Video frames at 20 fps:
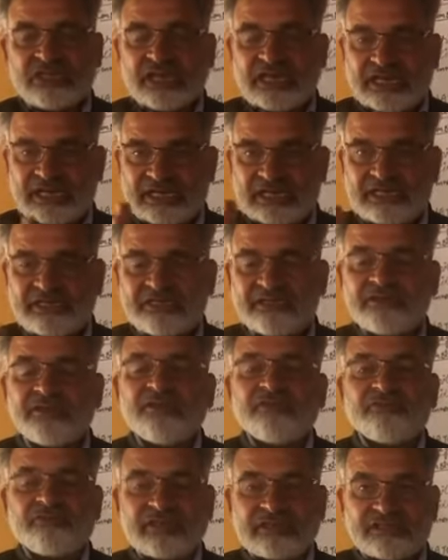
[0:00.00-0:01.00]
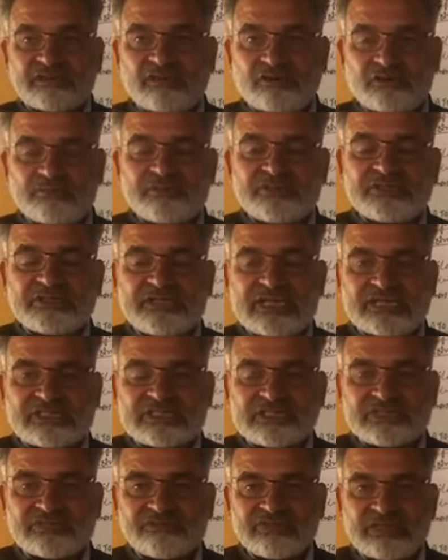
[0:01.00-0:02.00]
and when the arbitrary
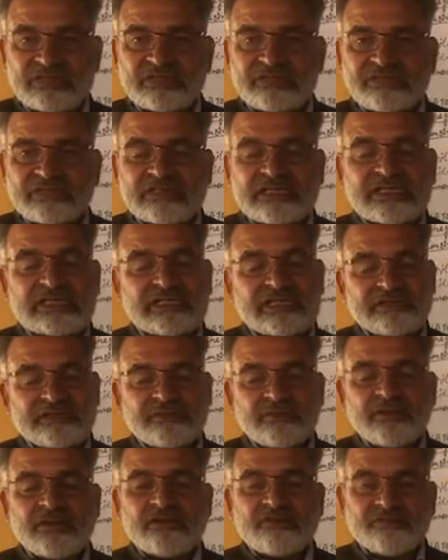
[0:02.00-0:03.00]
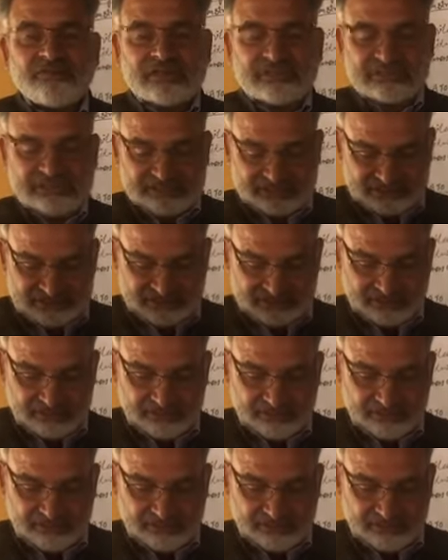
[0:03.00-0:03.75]
actions were taken, when this